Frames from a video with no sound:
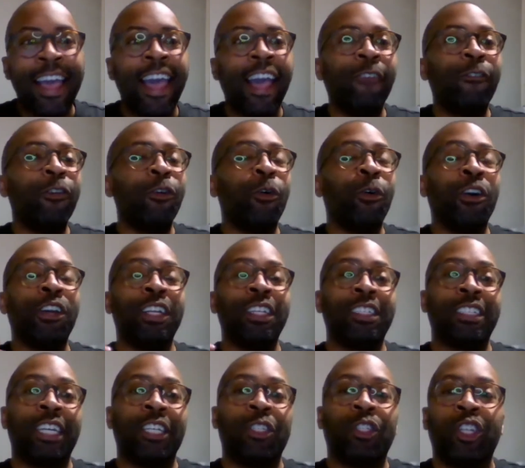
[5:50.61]
Every
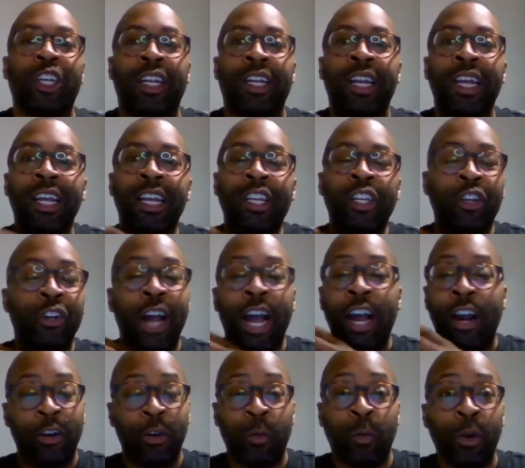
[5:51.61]
organization you're
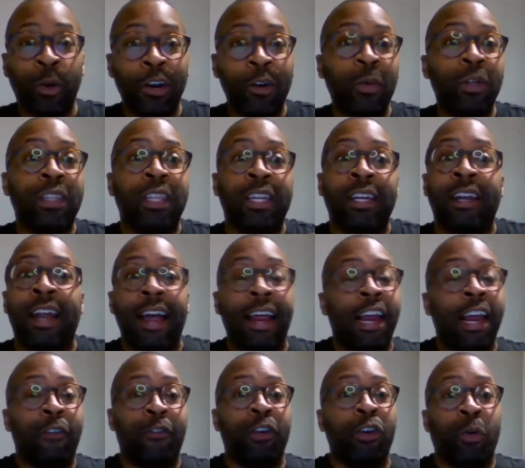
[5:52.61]
not going to work with, and
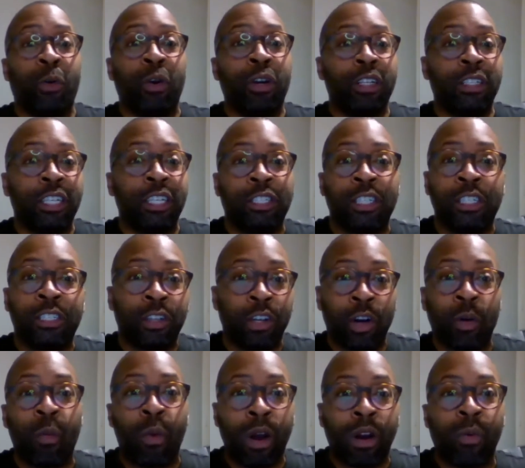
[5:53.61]
not every organization is
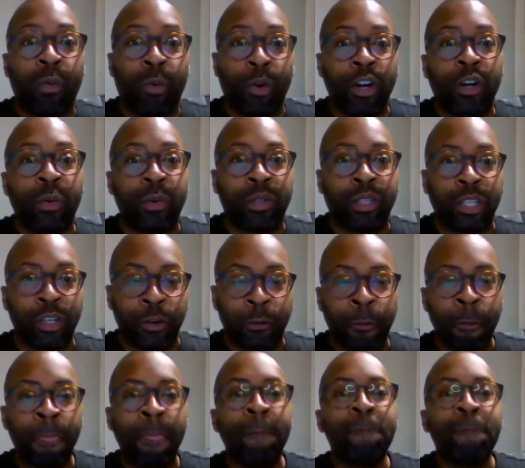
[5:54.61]
going to want to work with you.